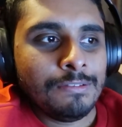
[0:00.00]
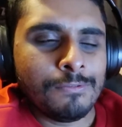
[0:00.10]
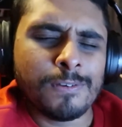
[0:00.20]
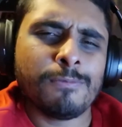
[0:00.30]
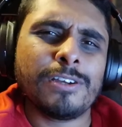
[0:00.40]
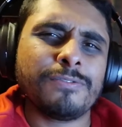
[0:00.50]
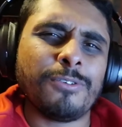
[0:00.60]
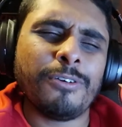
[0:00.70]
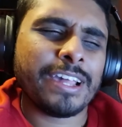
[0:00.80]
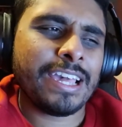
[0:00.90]

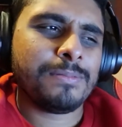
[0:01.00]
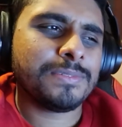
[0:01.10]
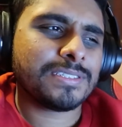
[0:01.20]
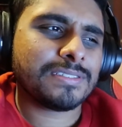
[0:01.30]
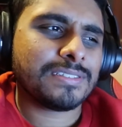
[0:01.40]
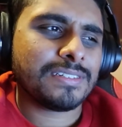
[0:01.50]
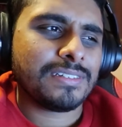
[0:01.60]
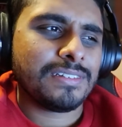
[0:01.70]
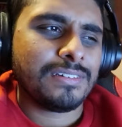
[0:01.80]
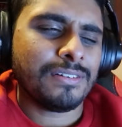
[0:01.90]
4 games
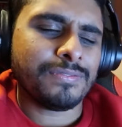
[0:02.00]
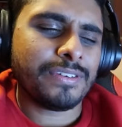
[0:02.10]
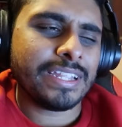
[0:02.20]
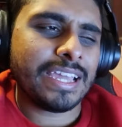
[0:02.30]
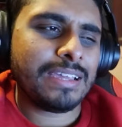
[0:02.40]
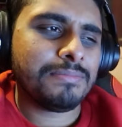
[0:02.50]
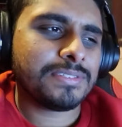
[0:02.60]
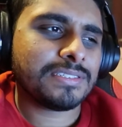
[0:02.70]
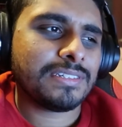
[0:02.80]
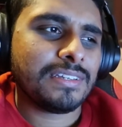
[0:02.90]
or 3
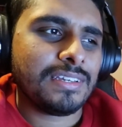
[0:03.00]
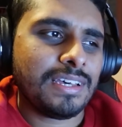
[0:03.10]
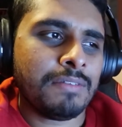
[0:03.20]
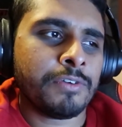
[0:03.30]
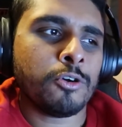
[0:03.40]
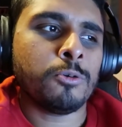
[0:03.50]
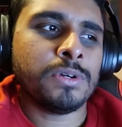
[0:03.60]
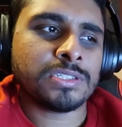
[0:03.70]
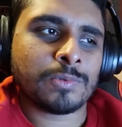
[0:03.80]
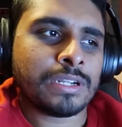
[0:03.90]
games, and we
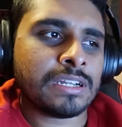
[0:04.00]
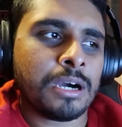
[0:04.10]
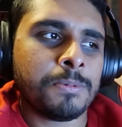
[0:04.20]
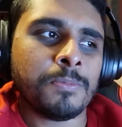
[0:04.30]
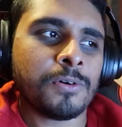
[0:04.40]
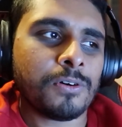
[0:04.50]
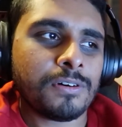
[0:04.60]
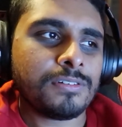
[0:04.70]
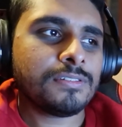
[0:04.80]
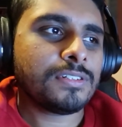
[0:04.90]
almost won a couple
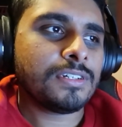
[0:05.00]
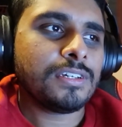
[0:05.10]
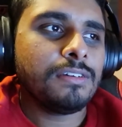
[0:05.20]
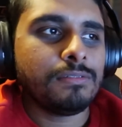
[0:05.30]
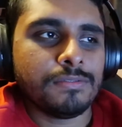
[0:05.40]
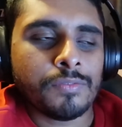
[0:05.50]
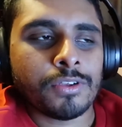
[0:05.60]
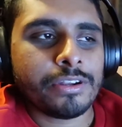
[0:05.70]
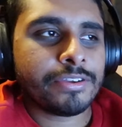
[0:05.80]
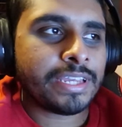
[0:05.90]
more. We've
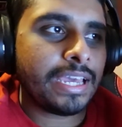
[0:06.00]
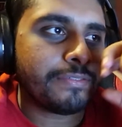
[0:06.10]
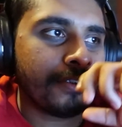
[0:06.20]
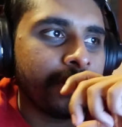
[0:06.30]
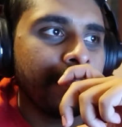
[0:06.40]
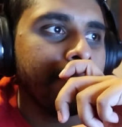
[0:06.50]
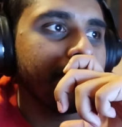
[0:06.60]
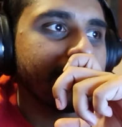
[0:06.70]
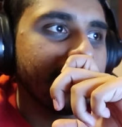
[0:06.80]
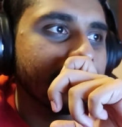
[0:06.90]
done okay for a debut
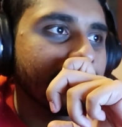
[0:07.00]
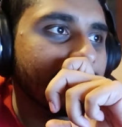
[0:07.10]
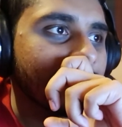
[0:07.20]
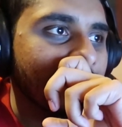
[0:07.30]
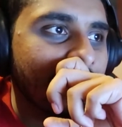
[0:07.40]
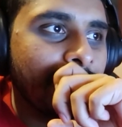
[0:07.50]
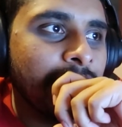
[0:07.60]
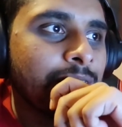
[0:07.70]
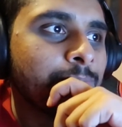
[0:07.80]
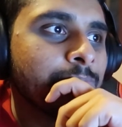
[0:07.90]
season.
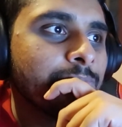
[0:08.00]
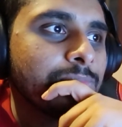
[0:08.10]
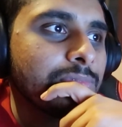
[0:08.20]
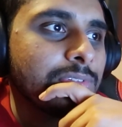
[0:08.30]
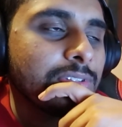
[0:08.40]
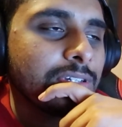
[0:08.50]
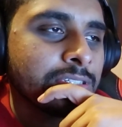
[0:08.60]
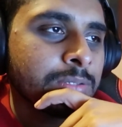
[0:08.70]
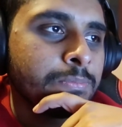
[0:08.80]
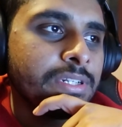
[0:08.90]

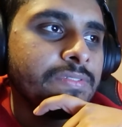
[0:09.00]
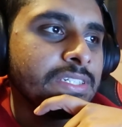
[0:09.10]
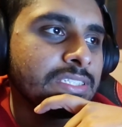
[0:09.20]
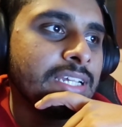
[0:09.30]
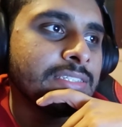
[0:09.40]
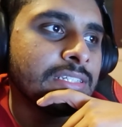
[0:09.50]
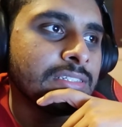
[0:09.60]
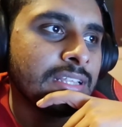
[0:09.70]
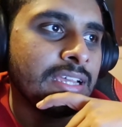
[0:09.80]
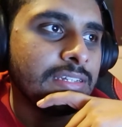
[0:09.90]
Because in previous
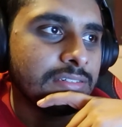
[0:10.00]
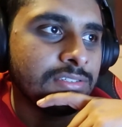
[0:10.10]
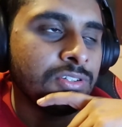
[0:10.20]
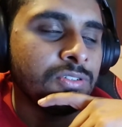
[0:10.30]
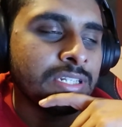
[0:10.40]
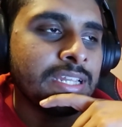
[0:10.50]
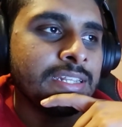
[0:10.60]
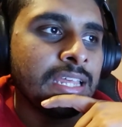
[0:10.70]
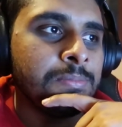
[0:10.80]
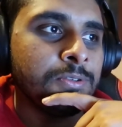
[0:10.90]
seasons, like usually a
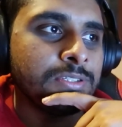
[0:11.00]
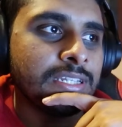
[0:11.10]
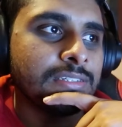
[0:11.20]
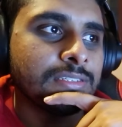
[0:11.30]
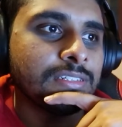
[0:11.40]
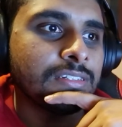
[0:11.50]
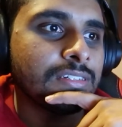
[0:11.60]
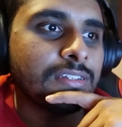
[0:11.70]
debut season,